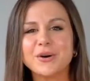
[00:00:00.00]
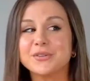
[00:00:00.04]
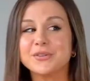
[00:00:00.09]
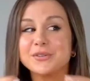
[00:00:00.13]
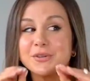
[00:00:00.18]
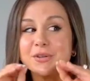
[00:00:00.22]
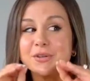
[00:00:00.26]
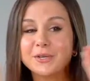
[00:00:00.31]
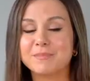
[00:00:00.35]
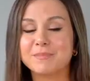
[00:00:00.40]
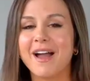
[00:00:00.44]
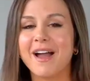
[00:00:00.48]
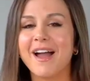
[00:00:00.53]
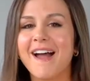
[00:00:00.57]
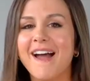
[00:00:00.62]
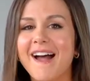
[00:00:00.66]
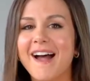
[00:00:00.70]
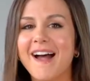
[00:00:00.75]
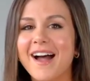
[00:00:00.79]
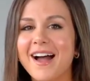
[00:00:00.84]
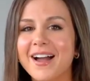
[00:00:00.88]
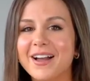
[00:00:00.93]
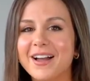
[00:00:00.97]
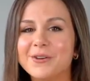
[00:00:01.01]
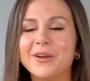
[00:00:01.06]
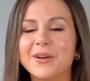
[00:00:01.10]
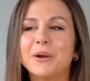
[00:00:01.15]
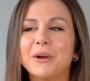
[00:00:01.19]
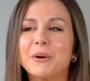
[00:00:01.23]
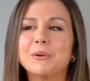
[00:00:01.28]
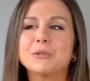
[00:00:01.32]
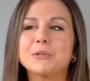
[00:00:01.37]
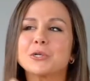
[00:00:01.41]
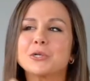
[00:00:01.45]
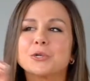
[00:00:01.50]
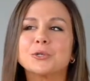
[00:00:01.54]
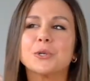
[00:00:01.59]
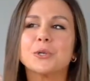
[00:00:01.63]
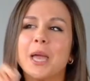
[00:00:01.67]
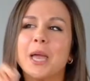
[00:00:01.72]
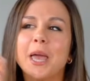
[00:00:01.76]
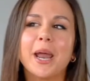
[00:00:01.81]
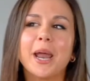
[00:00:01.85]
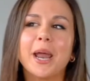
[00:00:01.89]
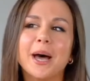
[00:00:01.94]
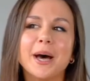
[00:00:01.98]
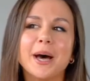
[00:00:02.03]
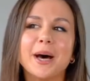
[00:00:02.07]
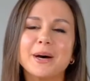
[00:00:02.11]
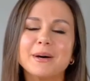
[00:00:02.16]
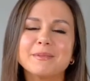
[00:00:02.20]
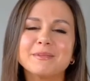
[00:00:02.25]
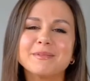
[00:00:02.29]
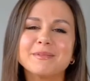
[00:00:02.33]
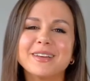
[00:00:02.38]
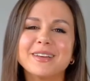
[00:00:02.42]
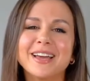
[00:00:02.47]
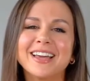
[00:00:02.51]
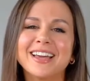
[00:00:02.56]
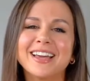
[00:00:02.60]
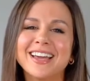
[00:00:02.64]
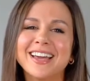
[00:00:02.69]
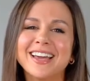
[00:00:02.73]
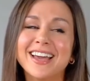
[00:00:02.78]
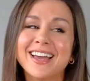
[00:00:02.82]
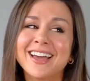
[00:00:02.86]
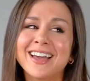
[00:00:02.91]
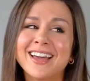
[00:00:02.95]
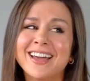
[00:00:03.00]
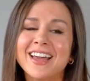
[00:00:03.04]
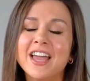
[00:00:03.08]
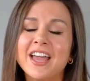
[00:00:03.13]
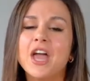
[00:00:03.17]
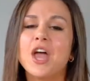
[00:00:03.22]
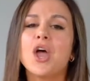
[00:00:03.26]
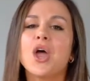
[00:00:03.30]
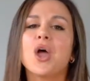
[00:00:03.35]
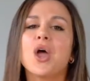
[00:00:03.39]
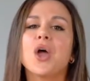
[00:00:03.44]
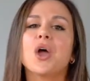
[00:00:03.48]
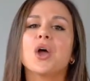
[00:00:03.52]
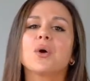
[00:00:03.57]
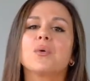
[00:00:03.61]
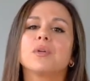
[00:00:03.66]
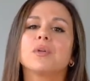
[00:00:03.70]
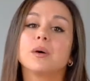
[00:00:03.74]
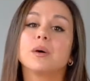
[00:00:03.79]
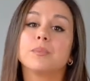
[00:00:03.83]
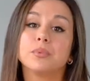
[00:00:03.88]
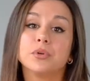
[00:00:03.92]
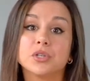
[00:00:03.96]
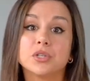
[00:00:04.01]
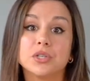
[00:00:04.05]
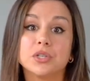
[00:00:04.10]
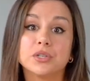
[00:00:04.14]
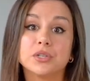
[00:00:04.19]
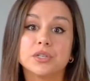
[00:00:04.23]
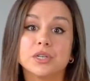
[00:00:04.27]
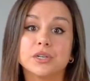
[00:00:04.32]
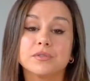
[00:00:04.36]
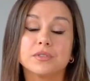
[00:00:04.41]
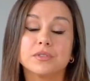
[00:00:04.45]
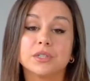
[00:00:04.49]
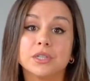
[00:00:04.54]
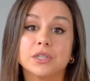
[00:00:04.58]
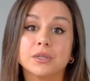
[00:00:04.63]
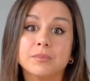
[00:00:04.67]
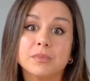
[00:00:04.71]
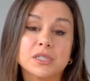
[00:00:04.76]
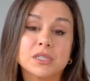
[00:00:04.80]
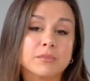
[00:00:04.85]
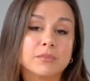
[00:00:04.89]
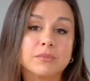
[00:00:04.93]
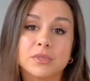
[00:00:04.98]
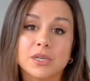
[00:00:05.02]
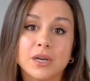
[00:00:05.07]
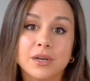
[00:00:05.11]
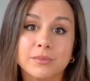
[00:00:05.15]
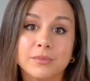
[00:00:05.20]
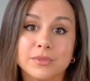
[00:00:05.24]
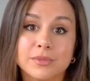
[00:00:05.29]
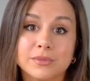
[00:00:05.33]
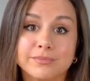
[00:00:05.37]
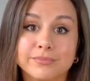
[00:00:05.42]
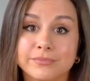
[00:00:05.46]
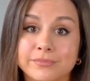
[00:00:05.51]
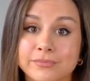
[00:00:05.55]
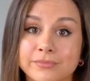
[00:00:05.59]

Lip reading: 6-pack. You ain't gonna shred up without pushing yourself to the limit sometimes.